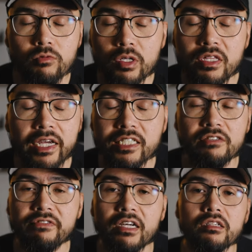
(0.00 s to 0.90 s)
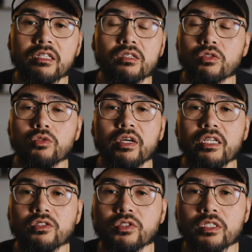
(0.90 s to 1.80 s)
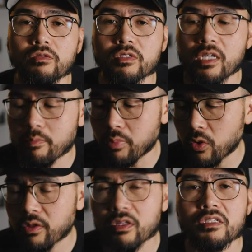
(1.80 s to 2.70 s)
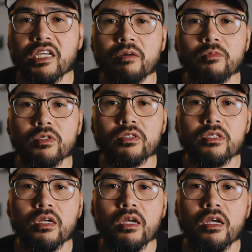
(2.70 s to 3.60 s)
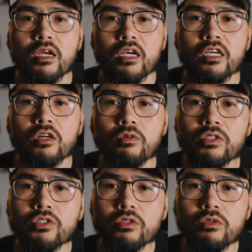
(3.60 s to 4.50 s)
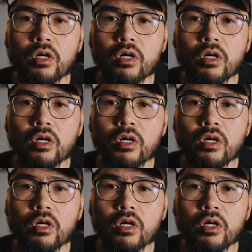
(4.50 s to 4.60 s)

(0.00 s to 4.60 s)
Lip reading: it was quite interesting was that both of these cameras could only do